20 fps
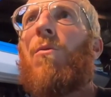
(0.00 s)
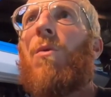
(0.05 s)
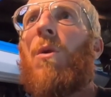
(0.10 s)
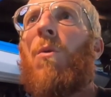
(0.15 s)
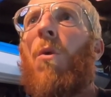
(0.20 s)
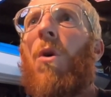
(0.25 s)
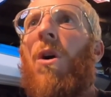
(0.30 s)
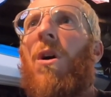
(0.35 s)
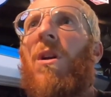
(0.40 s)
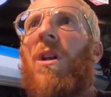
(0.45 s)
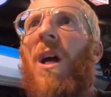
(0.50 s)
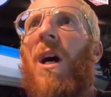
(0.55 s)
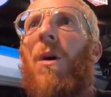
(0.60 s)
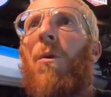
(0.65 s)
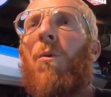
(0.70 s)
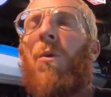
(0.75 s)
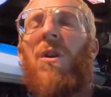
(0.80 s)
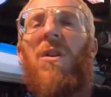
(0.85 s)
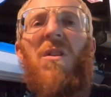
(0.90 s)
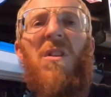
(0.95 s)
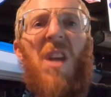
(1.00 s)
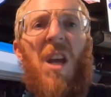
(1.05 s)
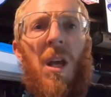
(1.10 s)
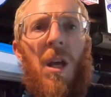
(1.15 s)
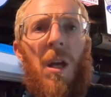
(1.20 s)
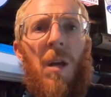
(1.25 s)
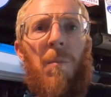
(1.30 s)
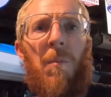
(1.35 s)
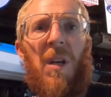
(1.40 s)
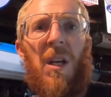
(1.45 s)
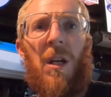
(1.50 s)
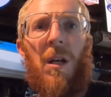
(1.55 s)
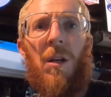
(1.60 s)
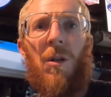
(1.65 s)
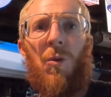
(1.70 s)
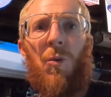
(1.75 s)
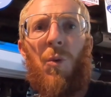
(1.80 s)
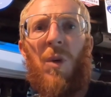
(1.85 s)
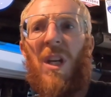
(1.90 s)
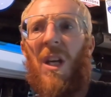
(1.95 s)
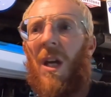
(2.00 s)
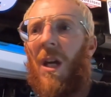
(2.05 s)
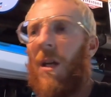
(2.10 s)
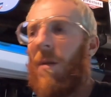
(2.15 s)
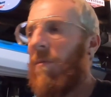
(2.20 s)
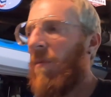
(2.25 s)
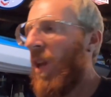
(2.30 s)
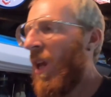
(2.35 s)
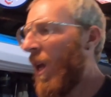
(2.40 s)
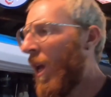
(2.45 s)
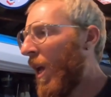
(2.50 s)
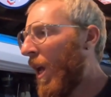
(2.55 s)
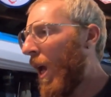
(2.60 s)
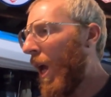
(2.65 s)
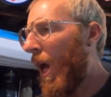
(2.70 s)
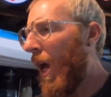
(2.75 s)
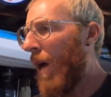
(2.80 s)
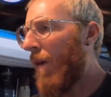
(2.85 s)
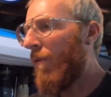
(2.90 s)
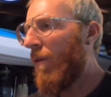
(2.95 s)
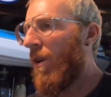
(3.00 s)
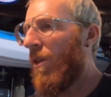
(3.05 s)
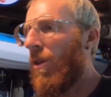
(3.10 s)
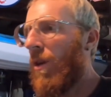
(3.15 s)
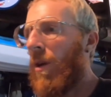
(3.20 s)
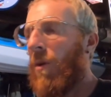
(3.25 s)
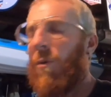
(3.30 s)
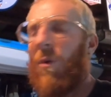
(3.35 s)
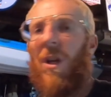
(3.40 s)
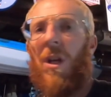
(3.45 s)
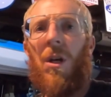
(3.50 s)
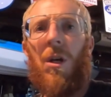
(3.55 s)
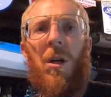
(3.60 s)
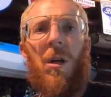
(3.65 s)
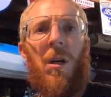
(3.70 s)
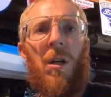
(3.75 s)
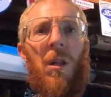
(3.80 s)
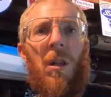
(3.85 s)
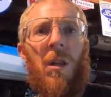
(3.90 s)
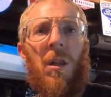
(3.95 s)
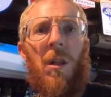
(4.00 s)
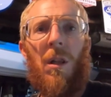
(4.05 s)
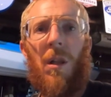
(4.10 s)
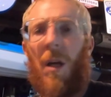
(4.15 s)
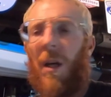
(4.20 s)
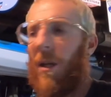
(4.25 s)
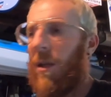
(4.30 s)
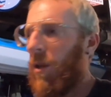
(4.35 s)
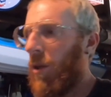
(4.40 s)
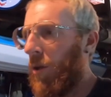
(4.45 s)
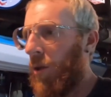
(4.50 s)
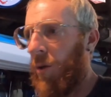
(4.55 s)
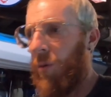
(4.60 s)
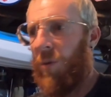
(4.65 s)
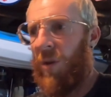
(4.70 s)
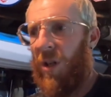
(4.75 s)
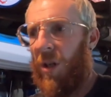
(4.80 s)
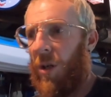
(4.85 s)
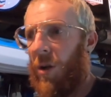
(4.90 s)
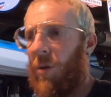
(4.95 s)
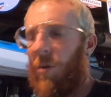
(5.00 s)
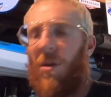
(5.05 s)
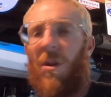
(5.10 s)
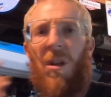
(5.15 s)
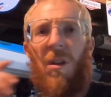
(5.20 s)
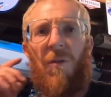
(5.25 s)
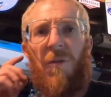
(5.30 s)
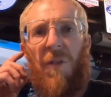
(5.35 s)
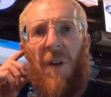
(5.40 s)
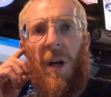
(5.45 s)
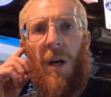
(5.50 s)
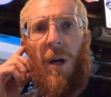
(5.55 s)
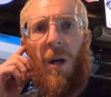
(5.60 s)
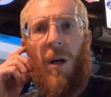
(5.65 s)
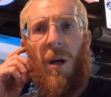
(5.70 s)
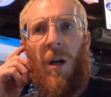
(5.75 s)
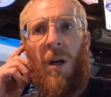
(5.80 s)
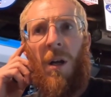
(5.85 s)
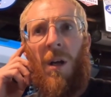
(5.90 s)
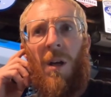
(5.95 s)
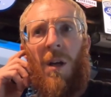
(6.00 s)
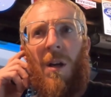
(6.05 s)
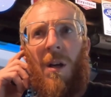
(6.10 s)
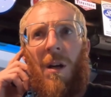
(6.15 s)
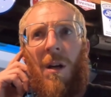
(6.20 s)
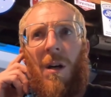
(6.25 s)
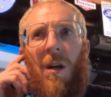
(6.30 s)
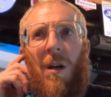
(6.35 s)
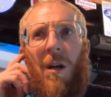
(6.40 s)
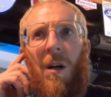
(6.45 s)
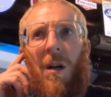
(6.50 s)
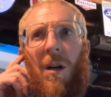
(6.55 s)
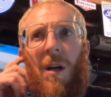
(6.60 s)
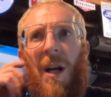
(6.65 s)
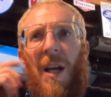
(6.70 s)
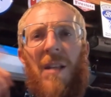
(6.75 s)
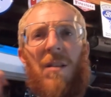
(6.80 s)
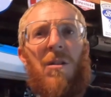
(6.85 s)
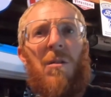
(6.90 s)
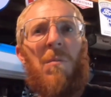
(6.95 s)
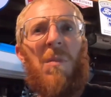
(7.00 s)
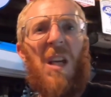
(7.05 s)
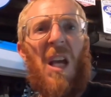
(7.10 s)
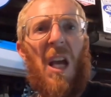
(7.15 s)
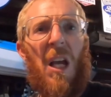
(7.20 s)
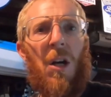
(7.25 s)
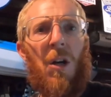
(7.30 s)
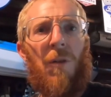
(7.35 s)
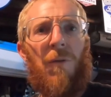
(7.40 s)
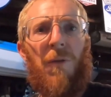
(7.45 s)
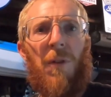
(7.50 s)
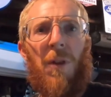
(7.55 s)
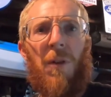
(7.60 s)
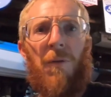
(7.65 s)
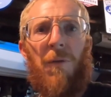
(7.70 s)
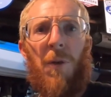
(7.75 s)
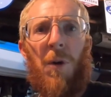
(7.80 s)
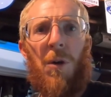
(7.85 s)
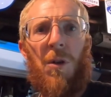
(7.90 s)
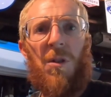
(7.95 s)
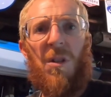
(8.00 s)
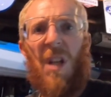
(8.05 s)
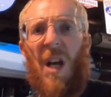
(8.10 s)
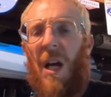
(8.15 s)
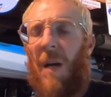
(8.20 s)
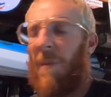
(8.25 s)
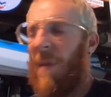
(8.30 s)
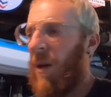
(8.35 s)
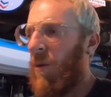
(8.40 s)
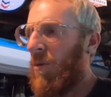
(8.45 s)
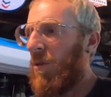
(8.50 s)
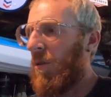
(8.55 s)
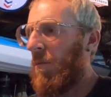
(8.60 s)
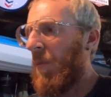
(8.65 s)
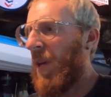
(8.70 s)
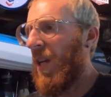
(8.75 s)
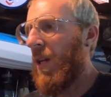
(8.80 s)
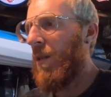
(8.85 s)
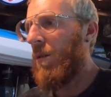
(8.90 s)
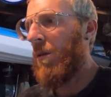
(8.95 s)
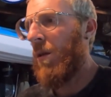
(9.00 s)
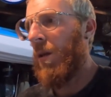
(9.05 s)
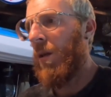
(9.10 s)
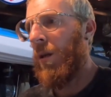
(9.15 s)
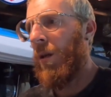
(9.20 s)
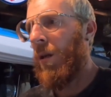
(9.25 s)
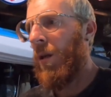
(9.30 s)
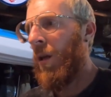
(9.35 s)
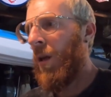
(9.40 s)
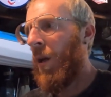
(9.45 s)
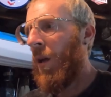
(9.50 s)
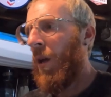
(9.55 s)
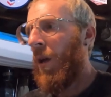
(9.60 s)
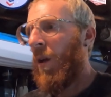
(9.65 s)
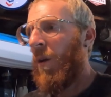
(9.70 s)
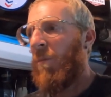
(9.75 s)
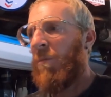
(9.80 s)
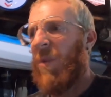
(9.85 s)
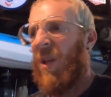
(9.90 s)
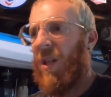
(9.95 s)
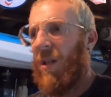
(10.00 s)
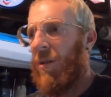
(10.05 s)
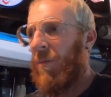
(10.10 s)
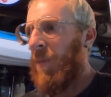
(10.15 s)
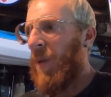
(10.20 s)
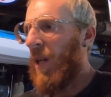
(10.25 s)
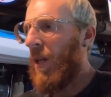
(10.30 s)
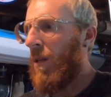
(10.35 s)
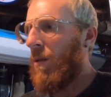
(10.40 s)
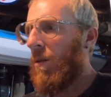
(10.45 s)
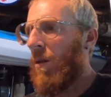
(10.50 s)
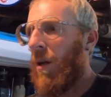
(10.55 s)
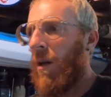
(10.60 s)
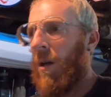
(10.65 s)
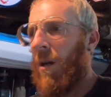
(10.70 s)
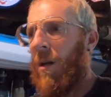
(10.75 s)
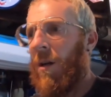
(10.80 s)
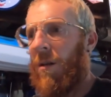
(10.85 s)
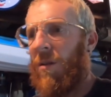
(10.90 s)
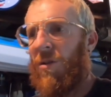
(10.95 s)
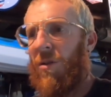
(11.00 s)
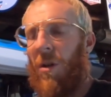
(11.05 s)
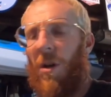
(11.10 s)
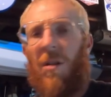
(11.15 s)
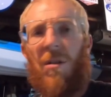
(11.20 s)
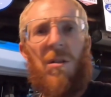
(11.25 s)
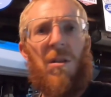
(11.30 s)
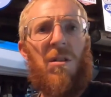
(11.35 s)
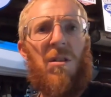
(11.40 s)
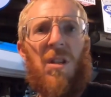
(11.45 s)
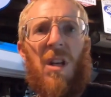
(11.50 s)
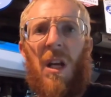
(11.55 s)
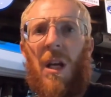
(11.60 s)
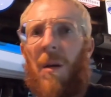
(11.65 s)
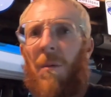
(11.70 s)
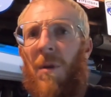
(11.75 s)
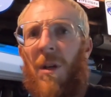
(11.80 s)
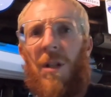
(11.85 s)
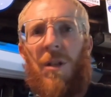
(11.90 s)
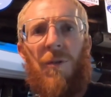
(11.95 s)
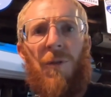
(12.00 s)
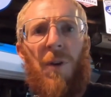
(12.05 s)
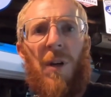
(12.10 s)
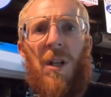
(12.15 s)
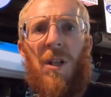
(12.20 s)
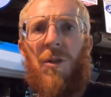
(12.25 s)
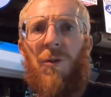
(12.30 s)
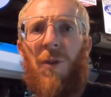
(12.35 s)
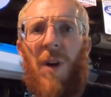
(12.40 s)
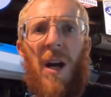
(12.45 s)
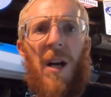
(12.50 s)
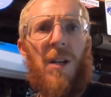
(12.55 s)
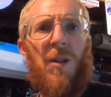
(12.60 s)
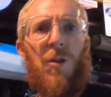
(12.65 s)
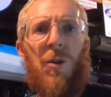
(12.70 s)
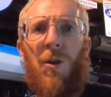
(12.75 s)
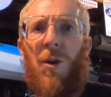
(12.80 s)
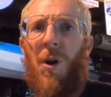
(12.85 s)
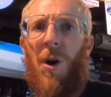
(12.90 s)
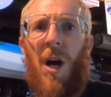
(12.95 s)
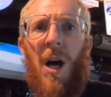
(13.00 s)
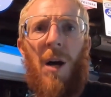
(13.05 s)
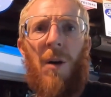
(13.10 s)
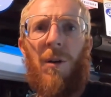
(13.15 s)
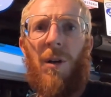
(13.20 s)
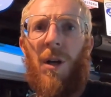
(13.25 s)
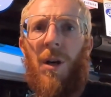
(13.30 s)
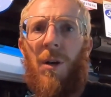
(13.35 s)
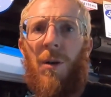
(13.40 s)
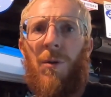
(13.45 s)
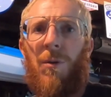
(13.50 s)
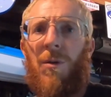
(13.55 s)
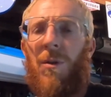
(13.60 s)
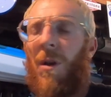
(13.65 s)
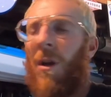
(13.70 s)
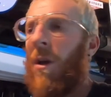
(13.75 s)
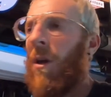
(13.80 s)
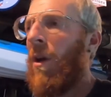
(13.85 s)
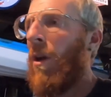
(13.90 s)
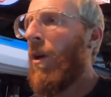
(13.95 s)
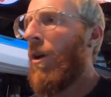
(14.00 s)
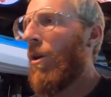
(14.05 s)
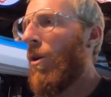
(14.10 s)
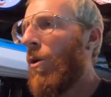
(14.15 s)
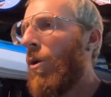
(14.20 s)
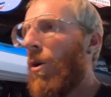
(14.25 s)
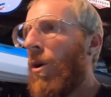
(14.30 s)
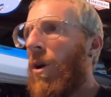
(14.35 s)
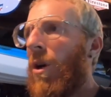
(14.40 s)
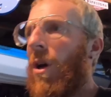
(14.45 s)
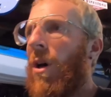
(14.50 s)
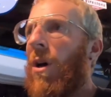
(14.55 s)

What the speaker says: and we walked out with 10 because we ate everything we could, like you do when you go to the fair. Had some gator for the first time. That was amazing. Piece of pizza, sausage sandwich, french fries, you know how it goes. Corn